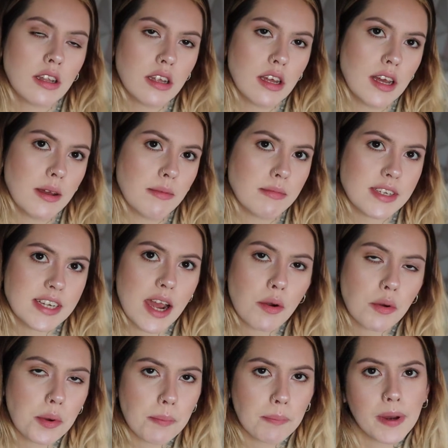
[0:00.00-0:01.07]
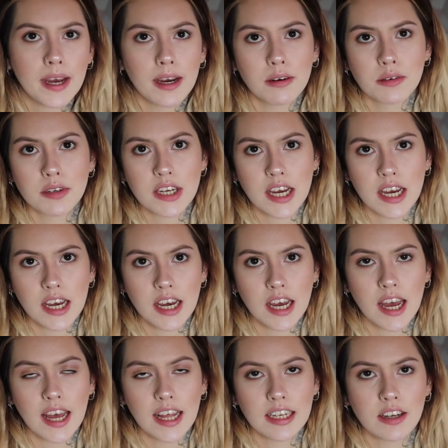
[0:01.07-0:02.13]
talcum powder
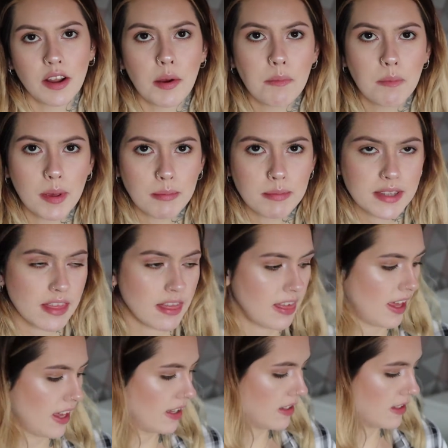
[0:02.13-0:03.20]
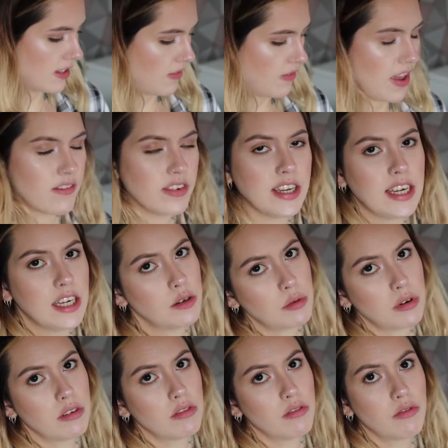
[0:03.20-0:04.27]
and like bibs and things if you ever need
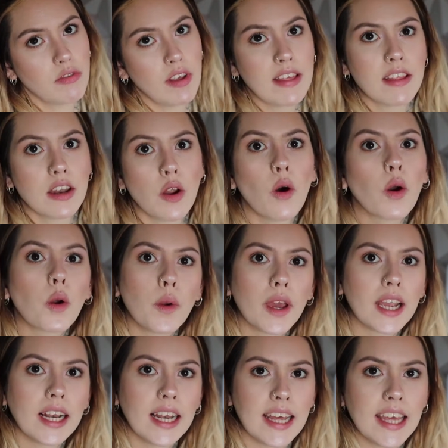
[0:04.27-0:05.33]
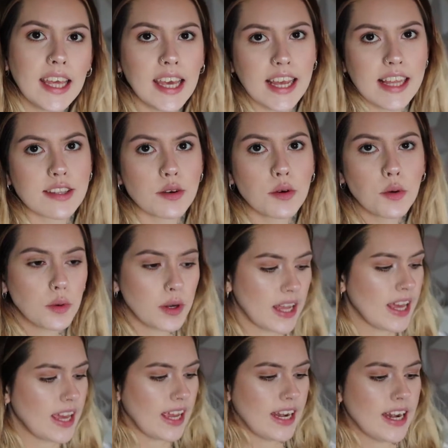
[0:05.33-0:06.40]
one in the night quickly. It's all
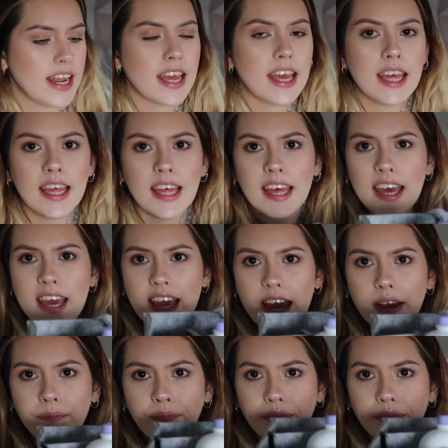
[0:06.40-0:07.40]
in here.